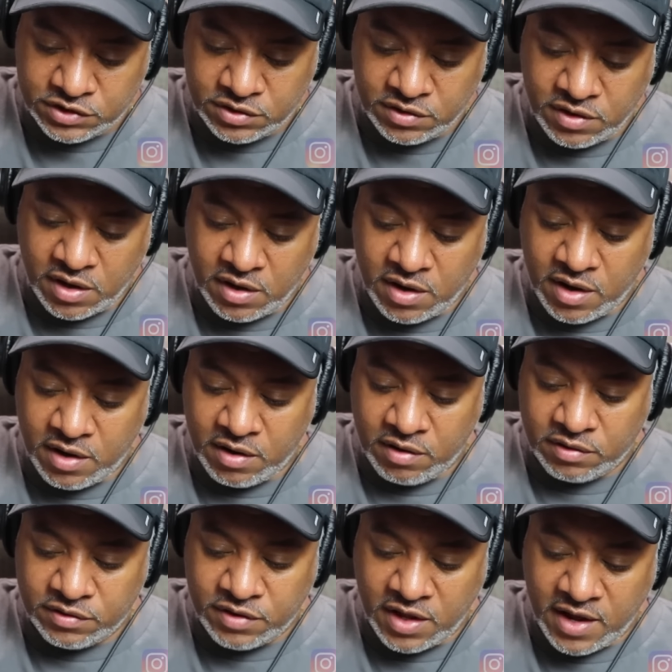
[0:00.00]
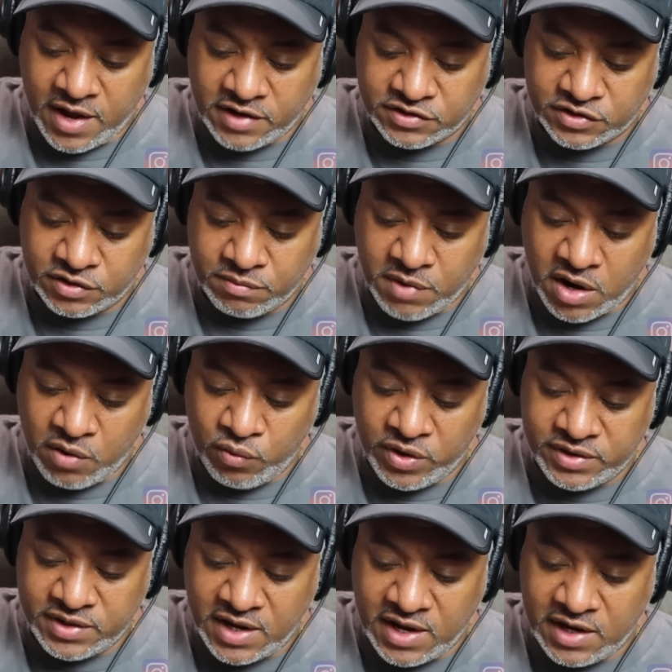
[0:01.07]
they asked her by
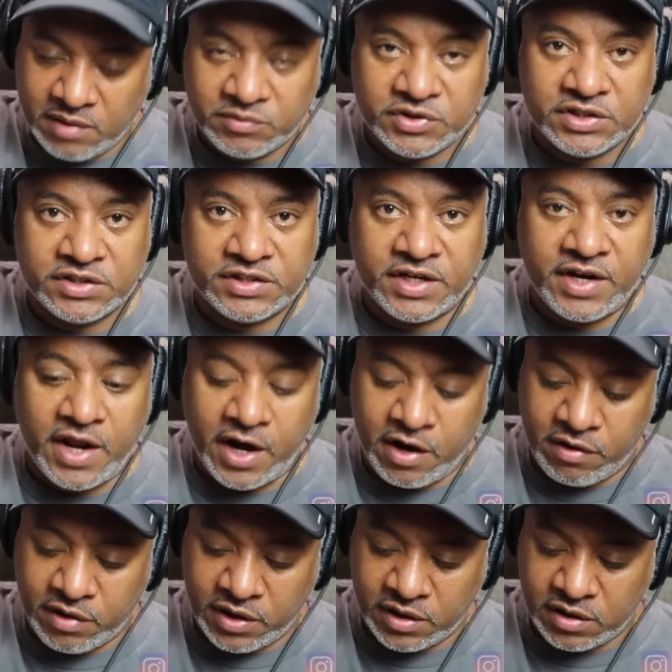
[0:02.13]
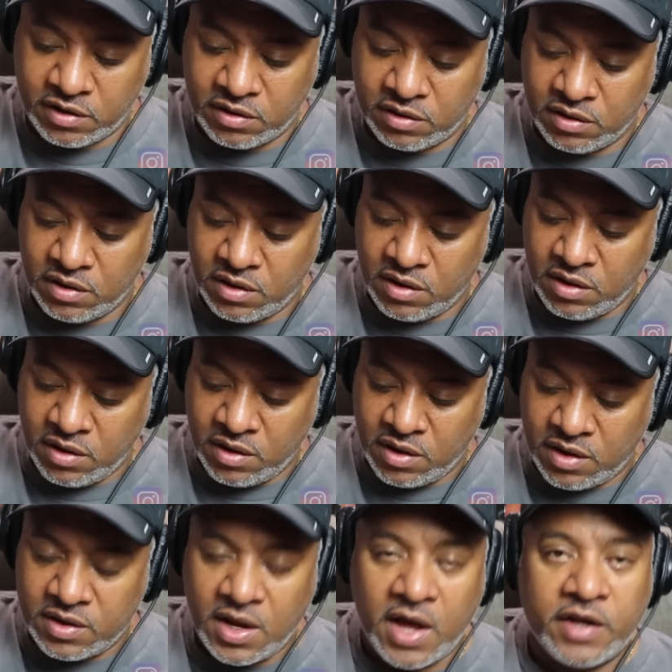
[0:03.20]
what name. She said Eric.
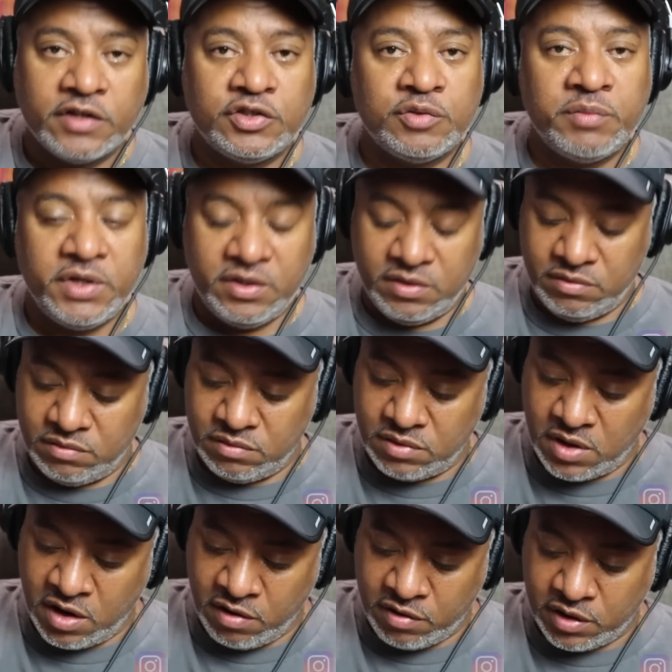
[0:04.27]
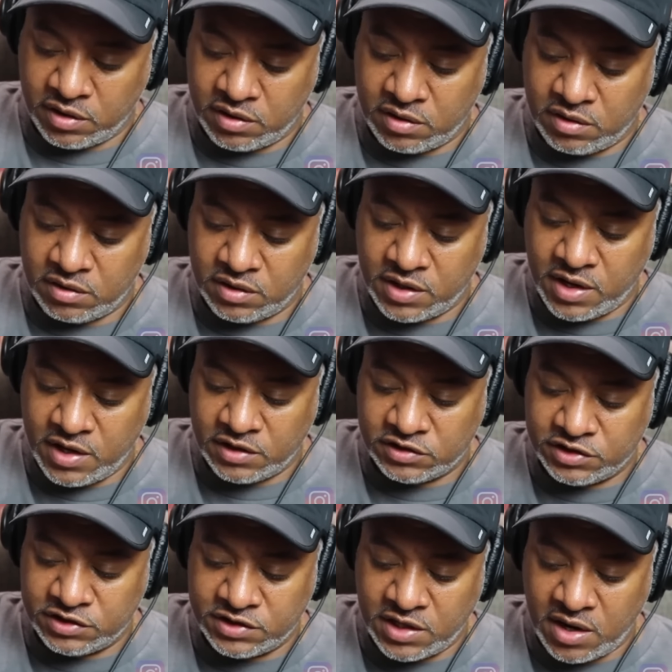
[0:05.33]
And how did you meet Eric? And
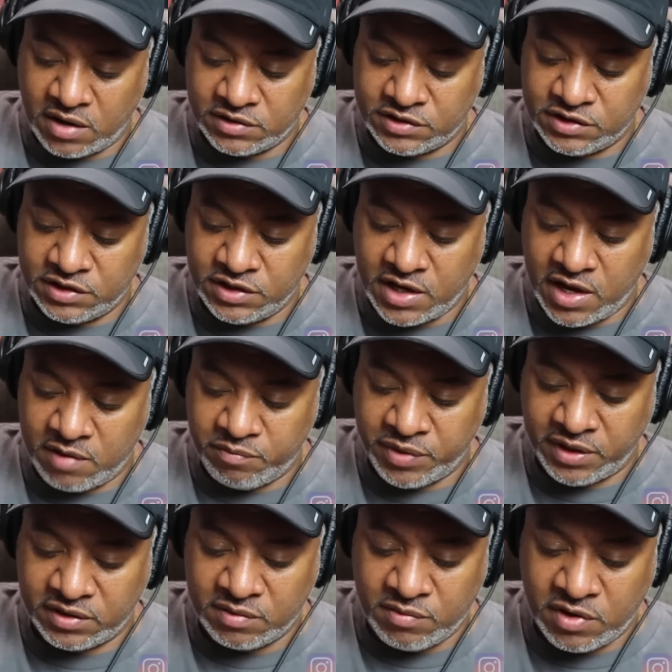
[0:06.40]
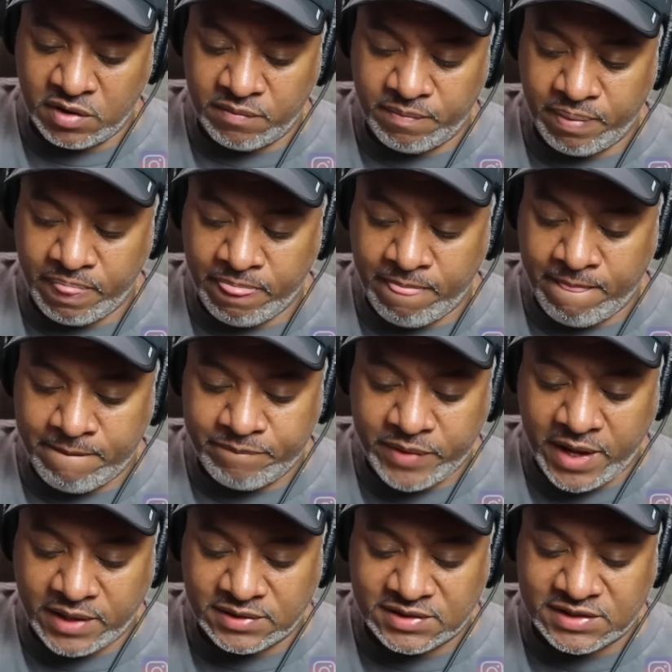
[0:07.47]
she said she had picked him up
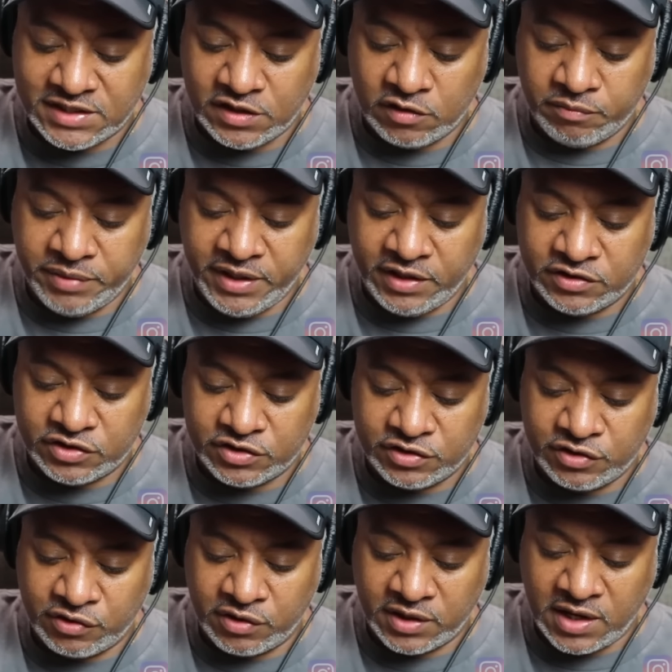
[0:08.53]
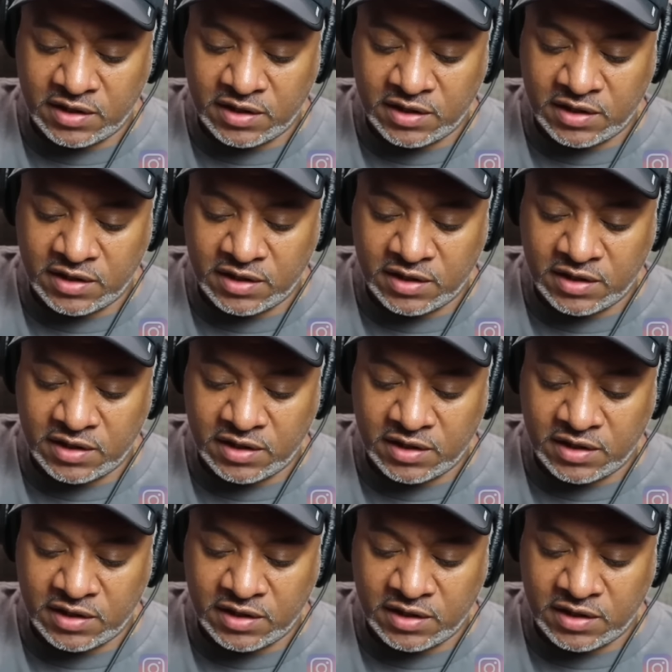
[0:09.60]
at Seal Beach during